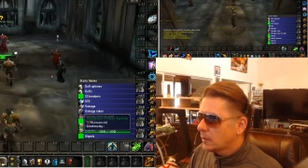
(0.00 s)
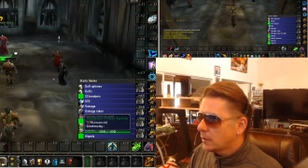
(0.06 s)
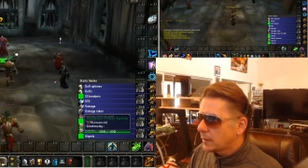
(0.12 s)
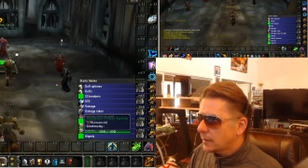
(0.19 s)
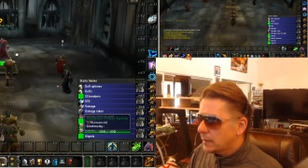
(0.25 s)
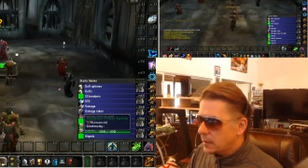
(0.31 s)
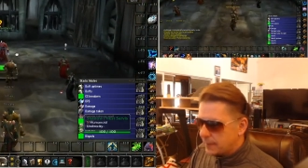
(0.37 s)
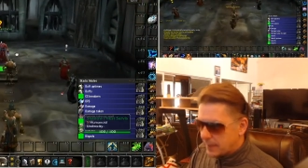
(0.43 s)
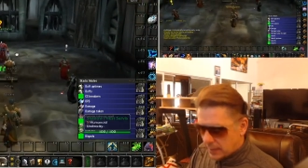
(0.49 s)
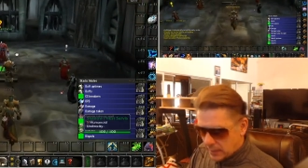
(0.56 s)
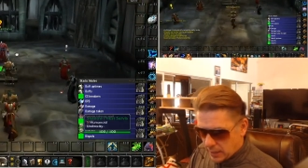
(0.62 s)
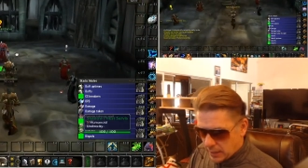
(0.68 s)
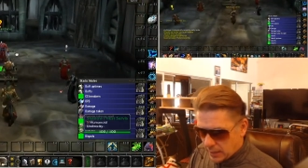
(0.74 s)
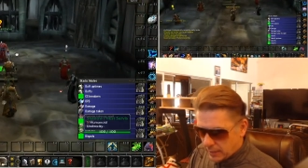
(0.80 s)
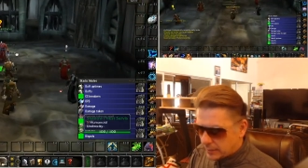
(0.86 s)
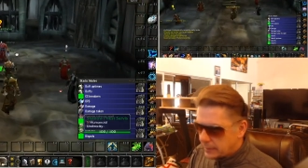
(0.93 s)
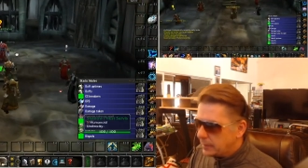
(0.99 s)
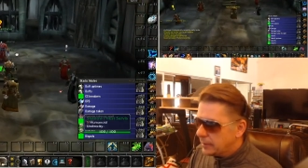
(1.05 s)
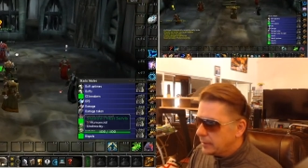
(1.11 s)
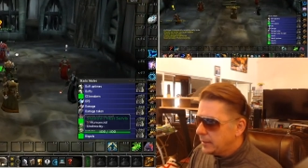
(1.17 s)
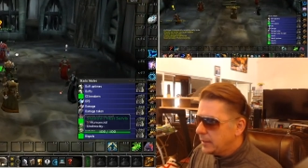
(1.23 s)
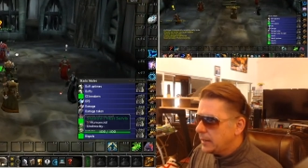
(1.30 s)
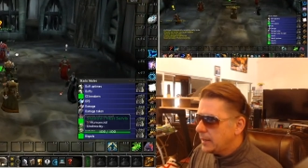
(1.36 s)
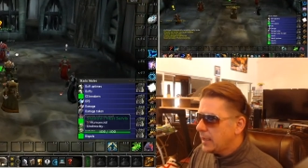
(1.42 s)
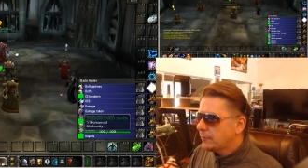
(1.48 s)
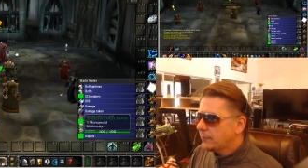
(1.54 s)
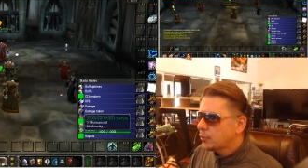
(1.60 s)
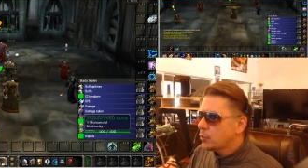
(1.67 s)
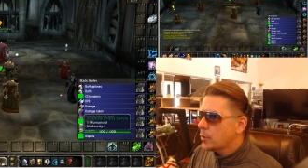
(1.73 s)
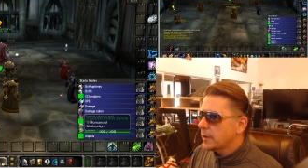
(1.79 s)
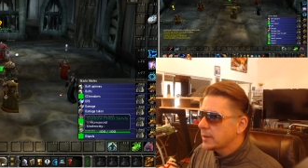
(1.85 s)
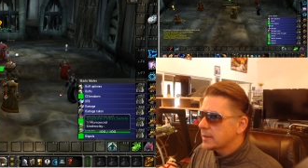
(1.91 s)
Click on that guy. Hit F
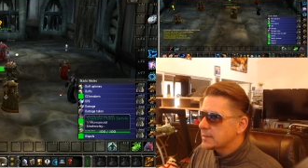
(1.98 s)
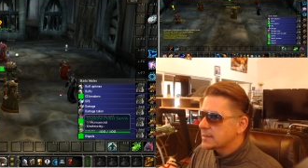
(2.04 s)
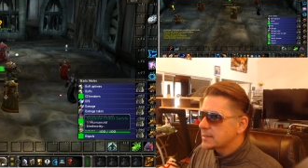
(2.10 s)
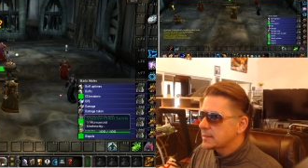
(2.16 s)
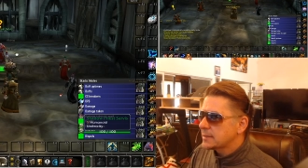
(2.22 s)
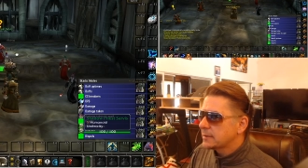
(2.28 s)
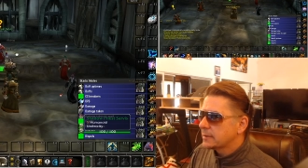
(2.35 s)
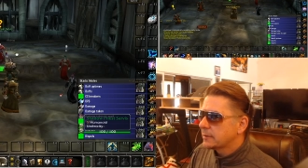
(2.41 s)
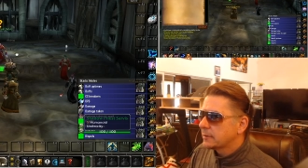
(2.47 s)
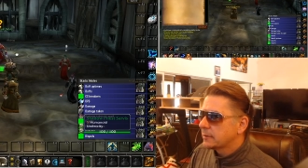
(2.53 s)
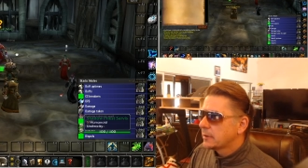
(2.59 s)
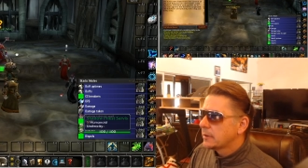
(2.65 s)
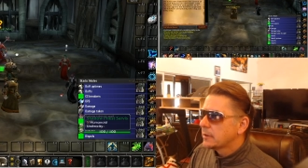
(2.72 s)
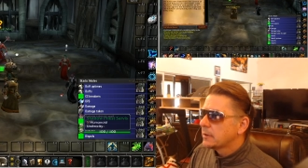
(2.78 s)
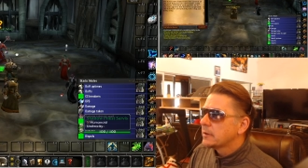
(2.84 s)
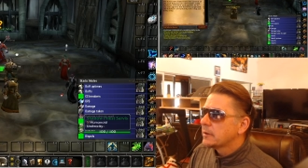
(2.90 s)
twice.